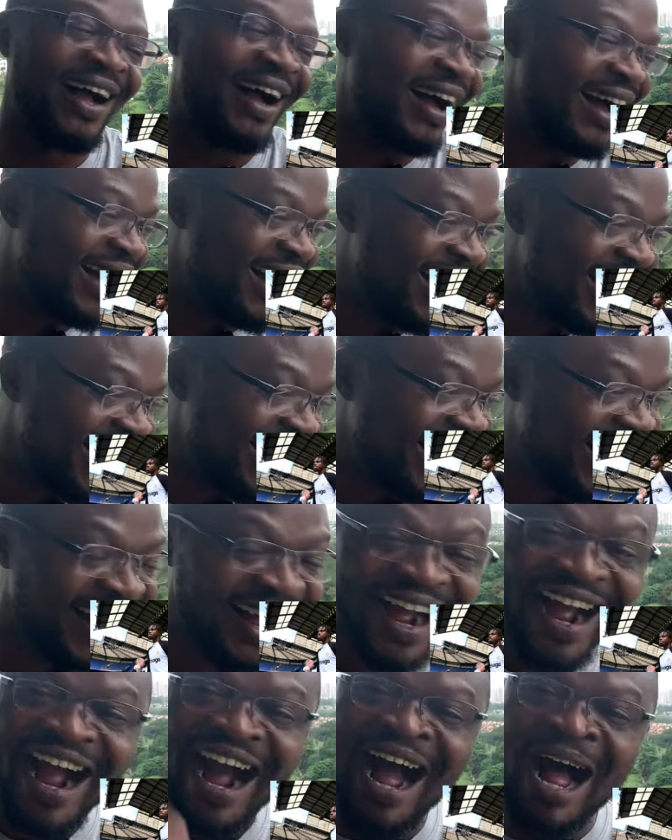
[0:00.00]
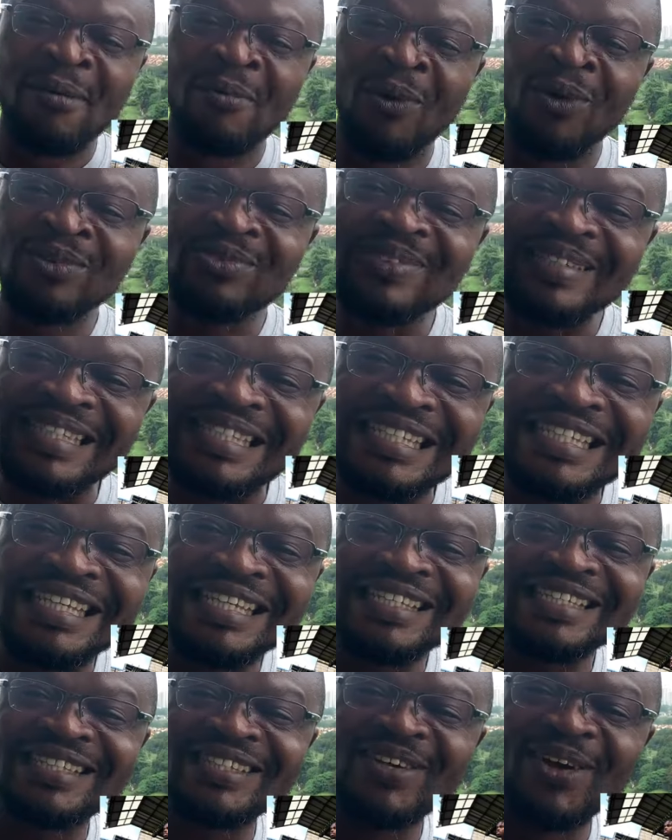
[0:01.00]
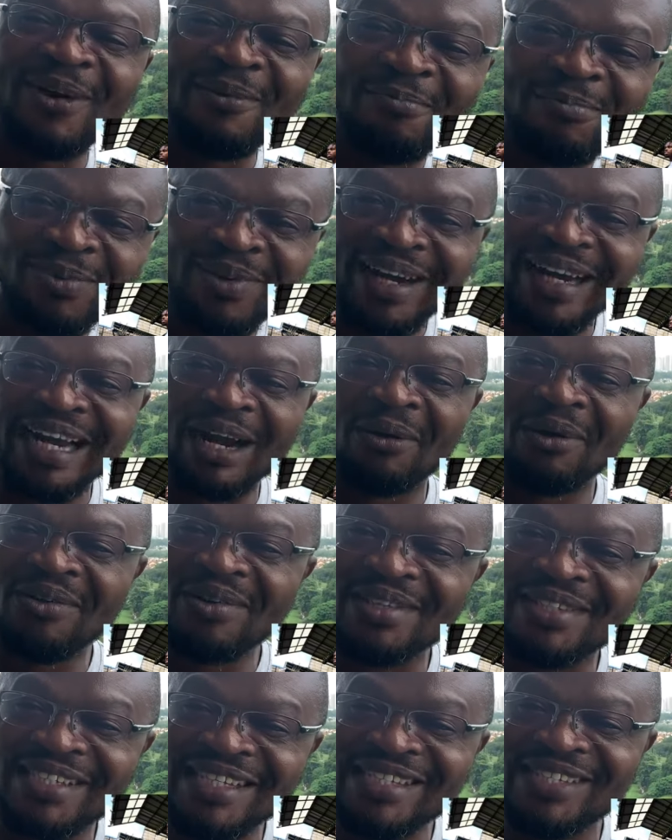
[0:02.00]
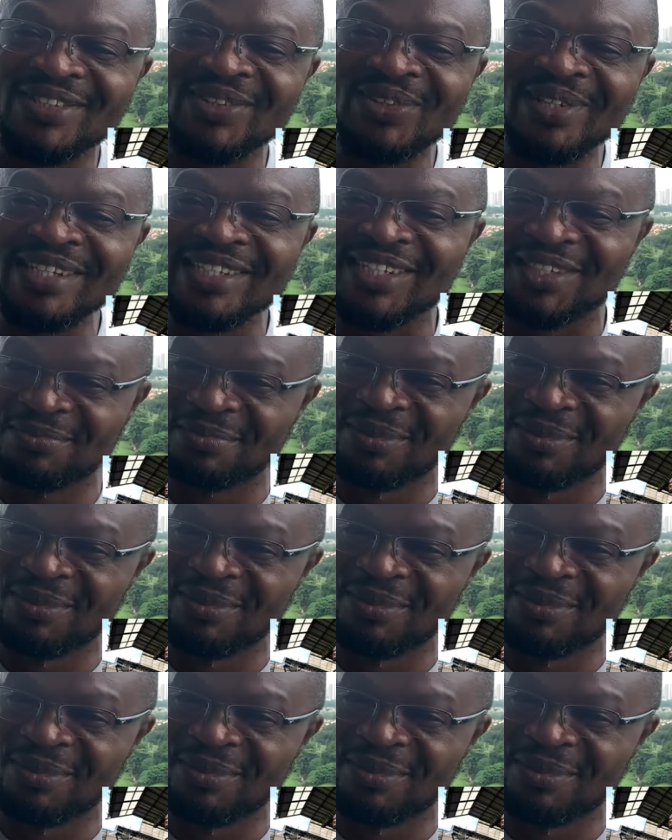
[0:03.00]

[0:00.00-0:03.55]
I want to tease your brain. I want to tease you this